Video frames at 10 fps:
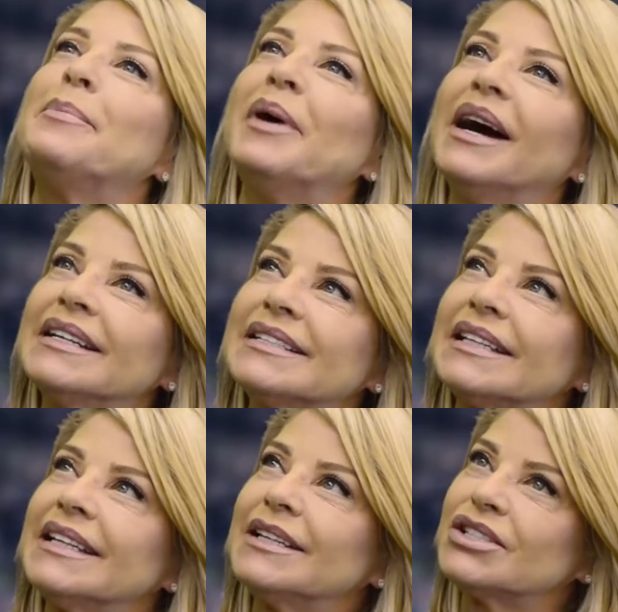But
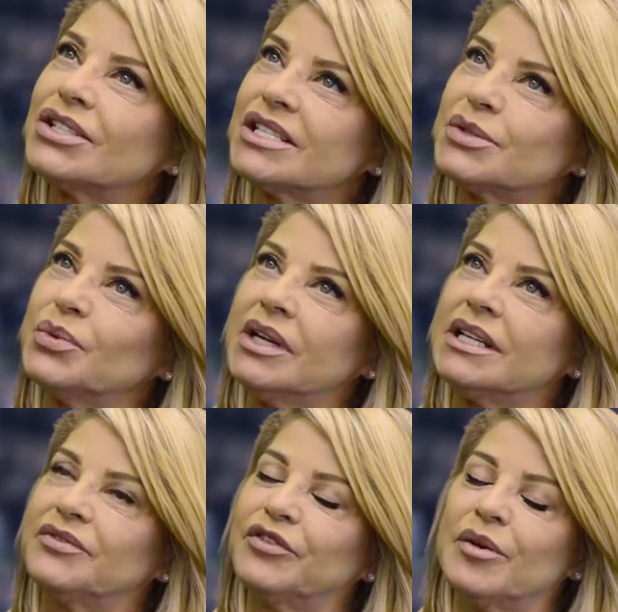it just
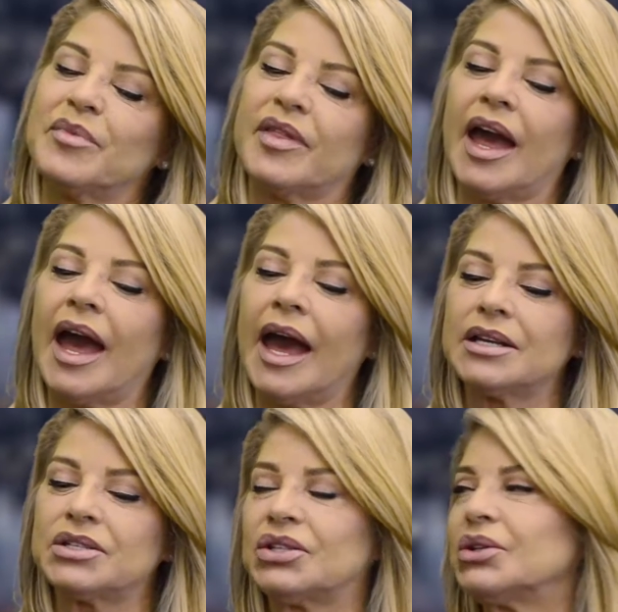went from
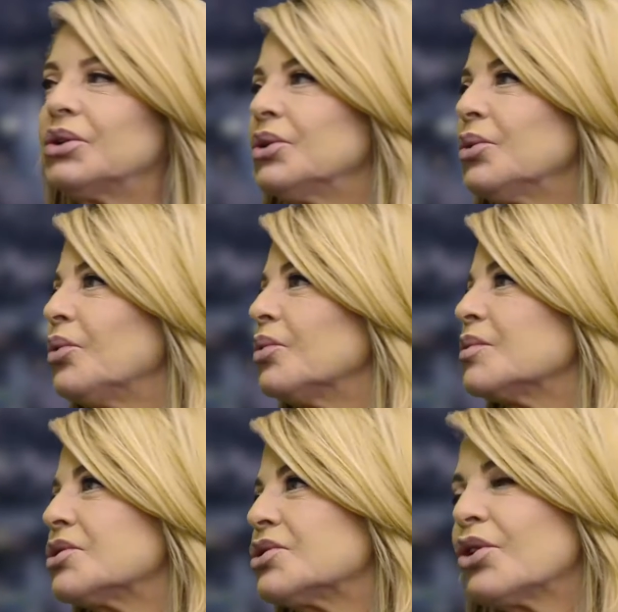that to
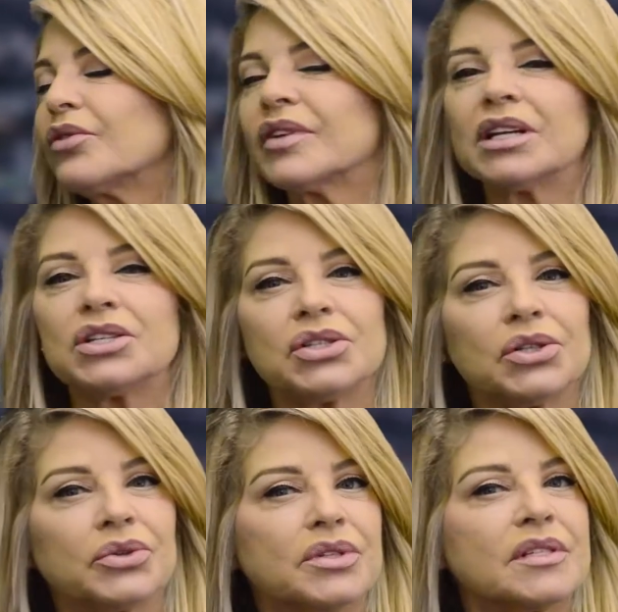serving in
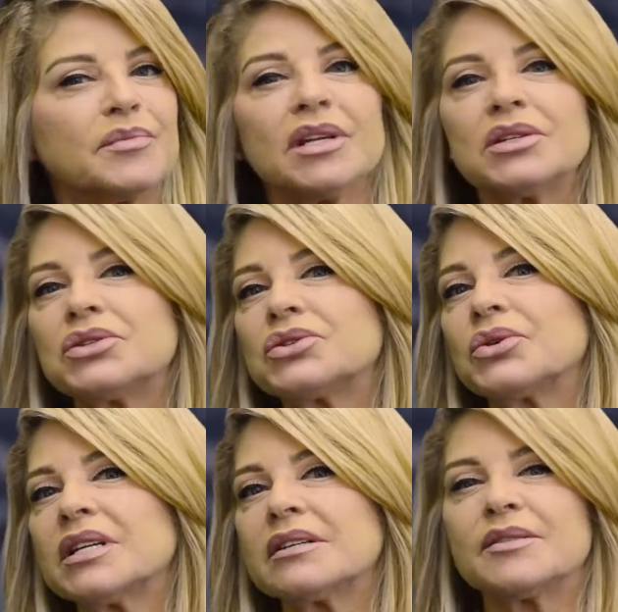children's
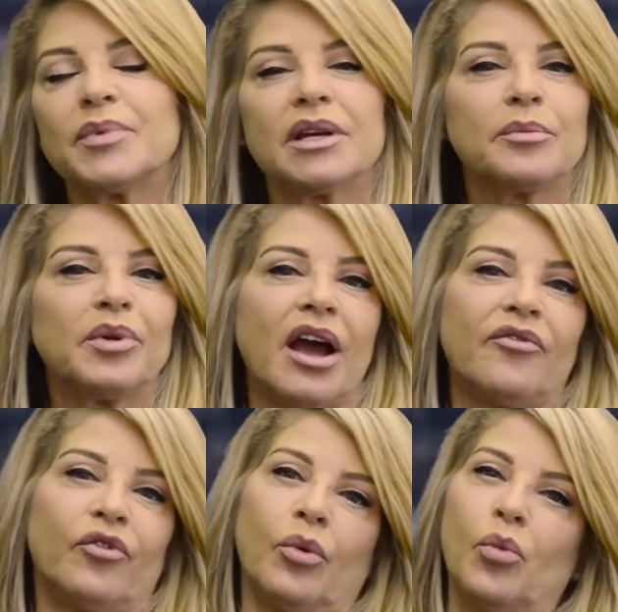ministries, being a
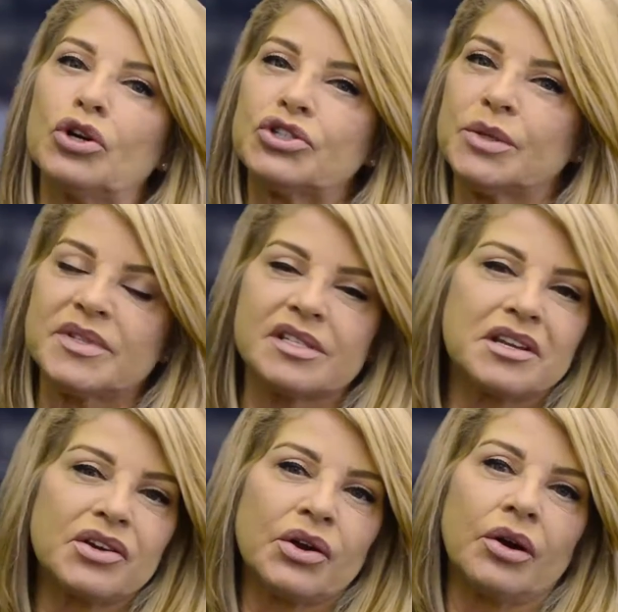platform worship
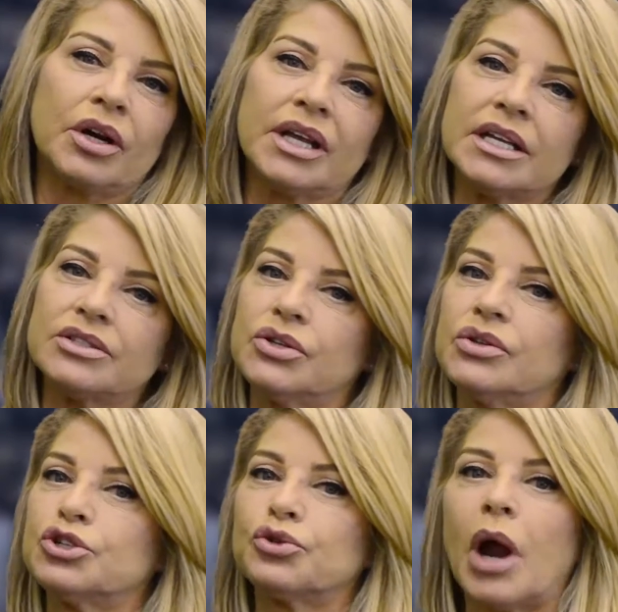singer, into
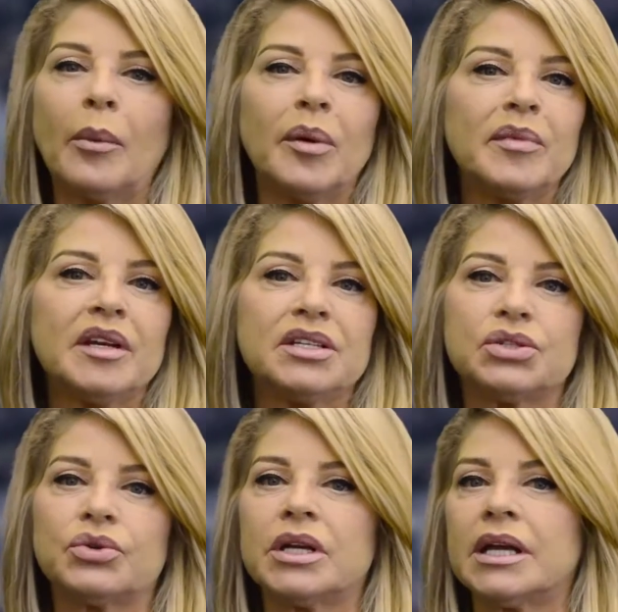the drama
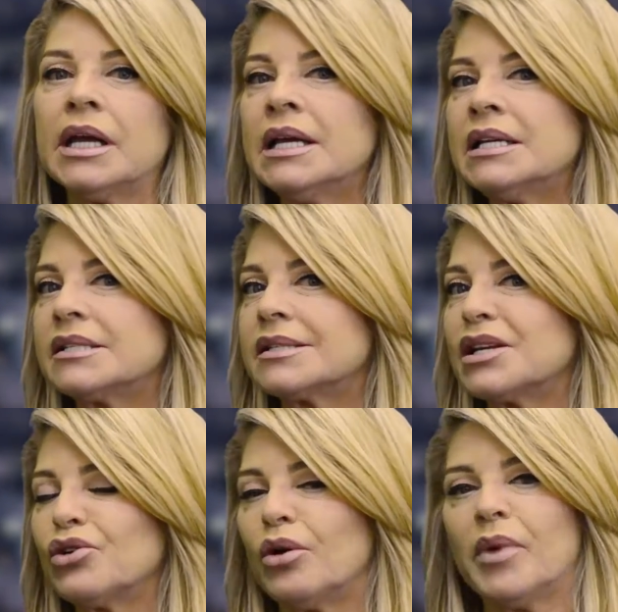ministry,
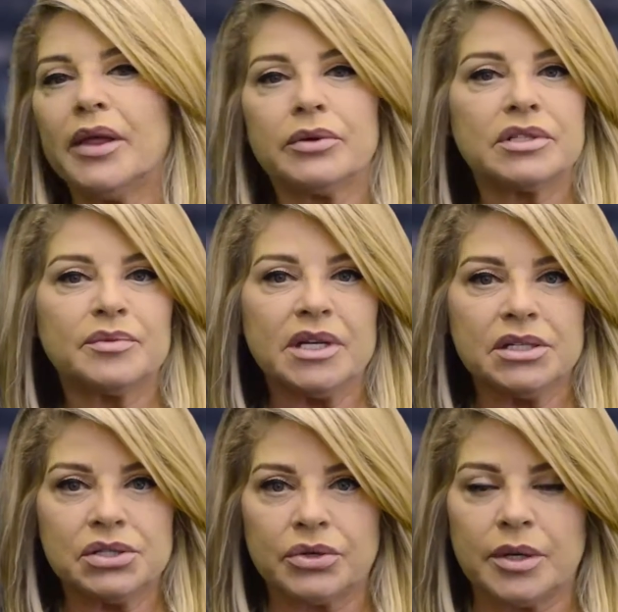single mothers
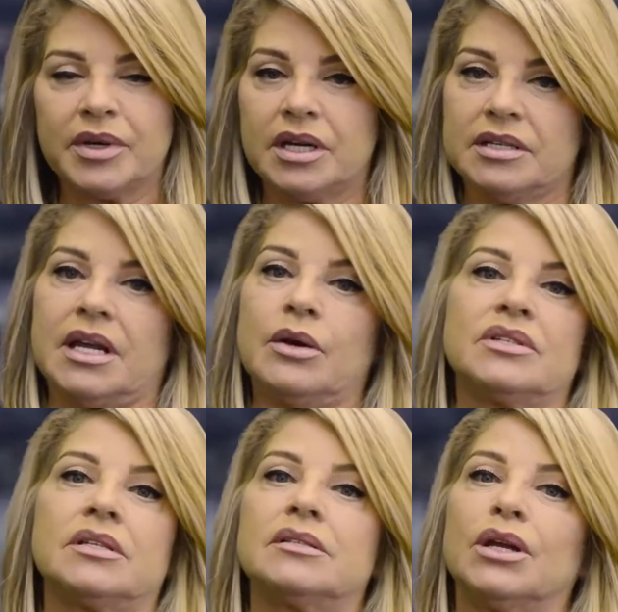ministry because I
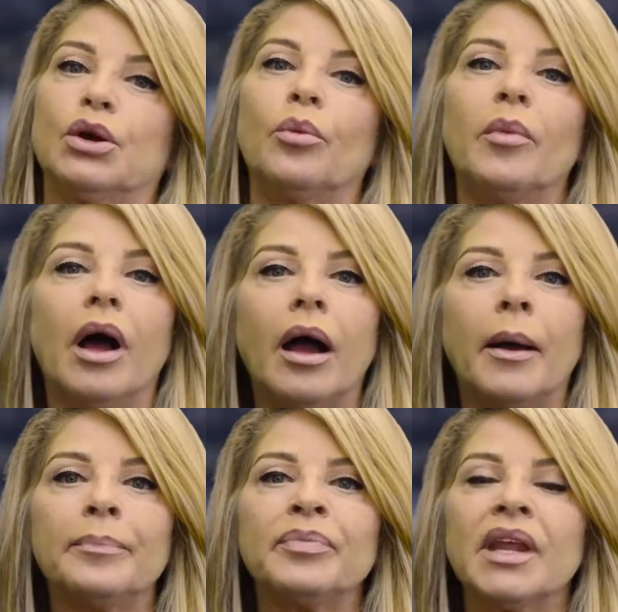was a single
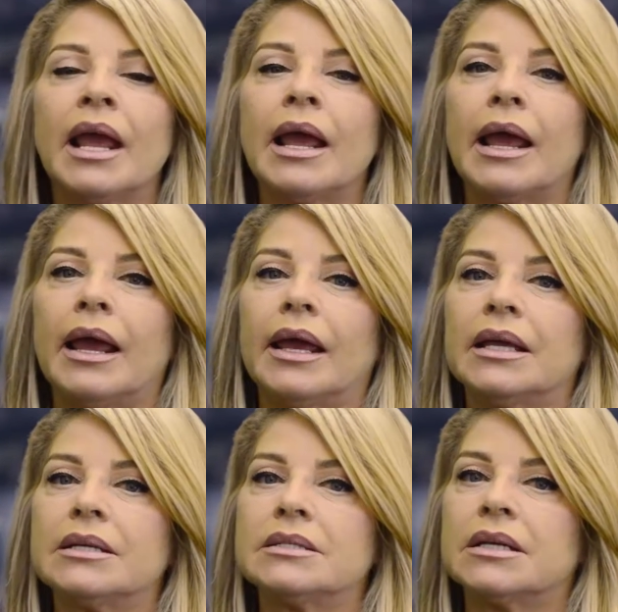mom,
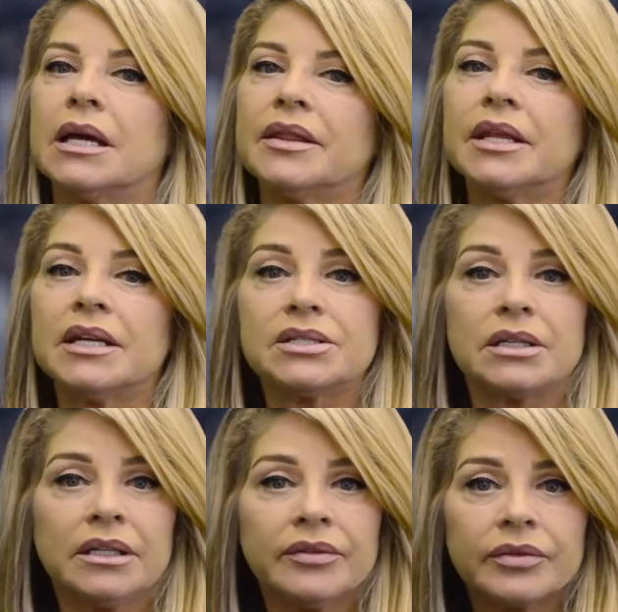and then a
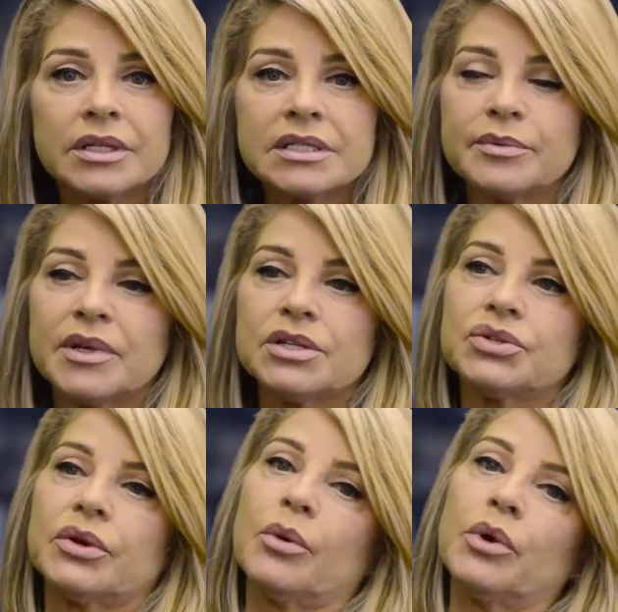deliverance
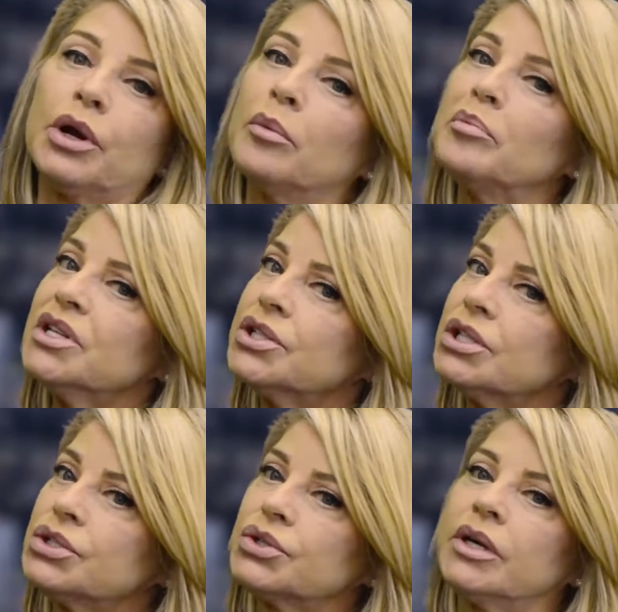ministry. I went on
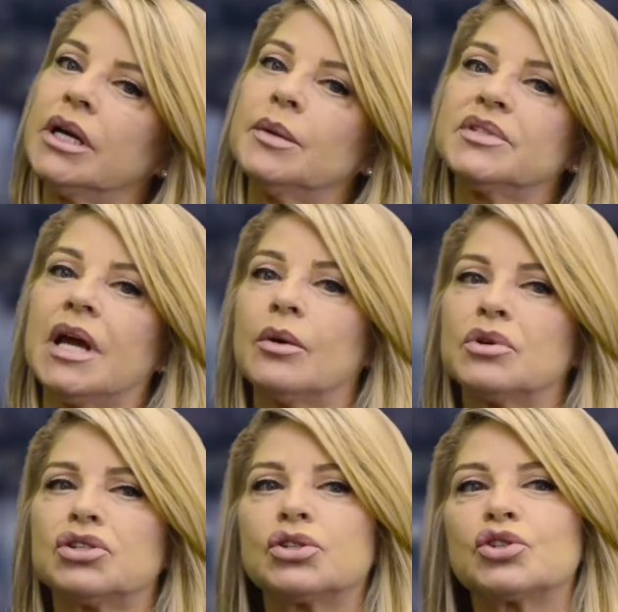mission trips. I
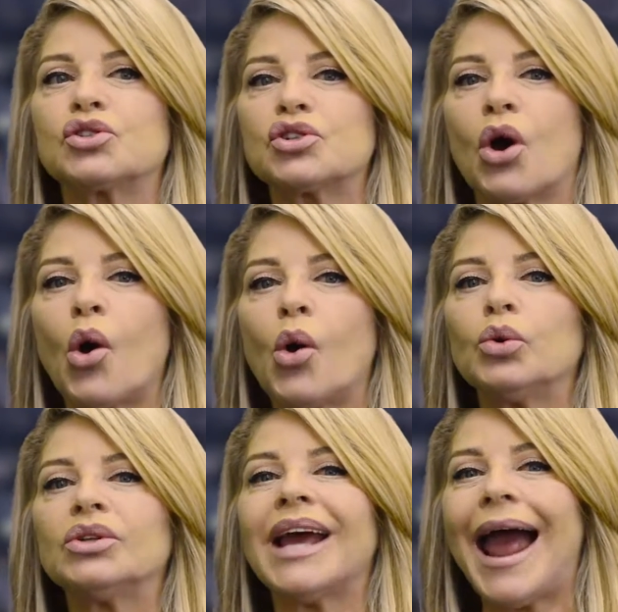was
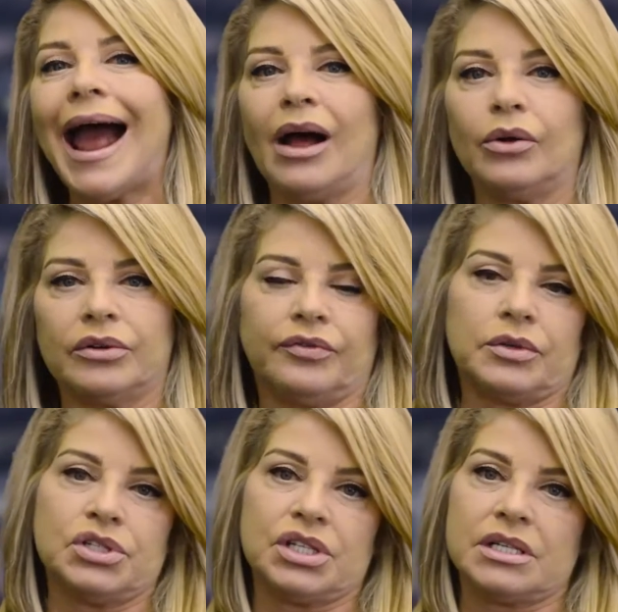sold out
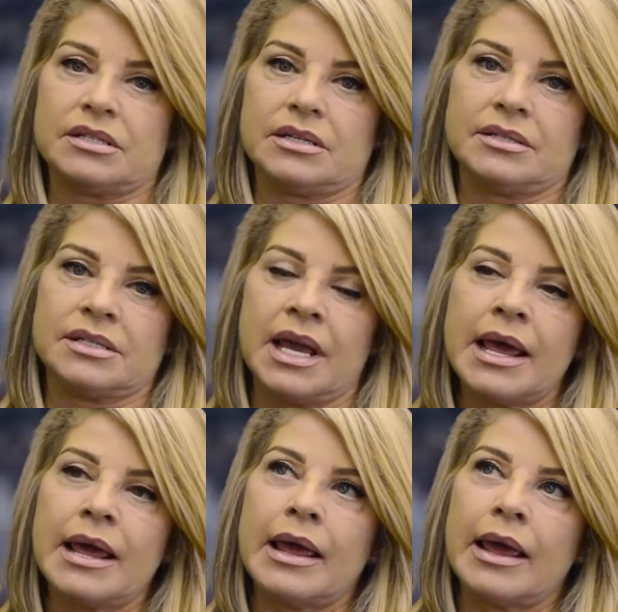for Jesus.
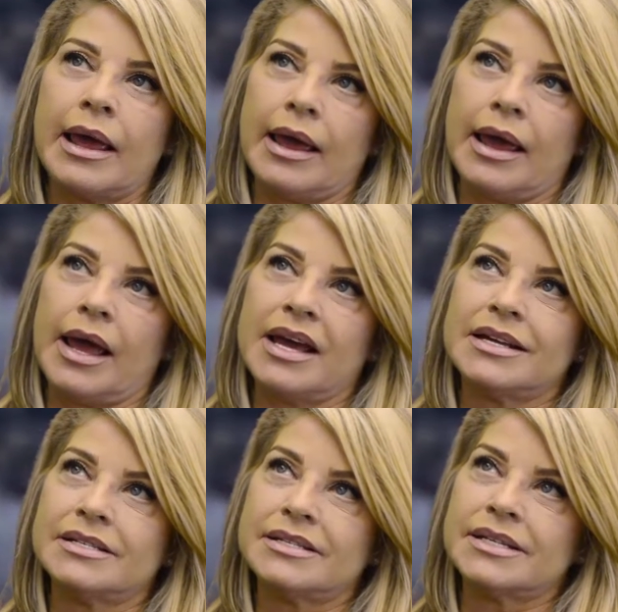
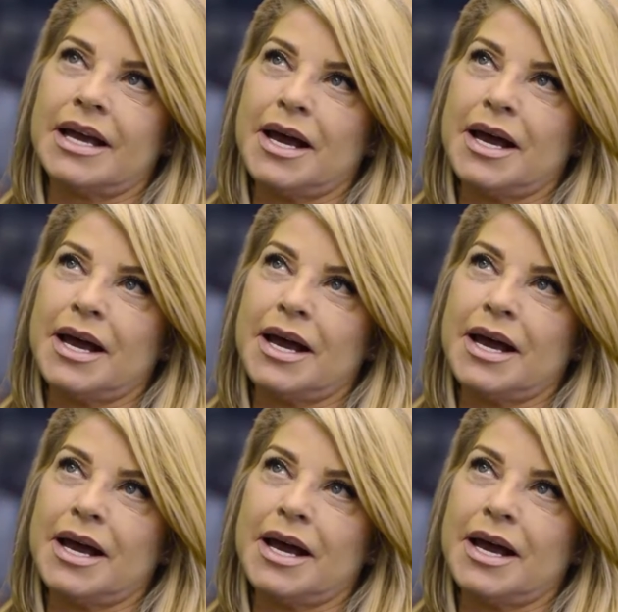And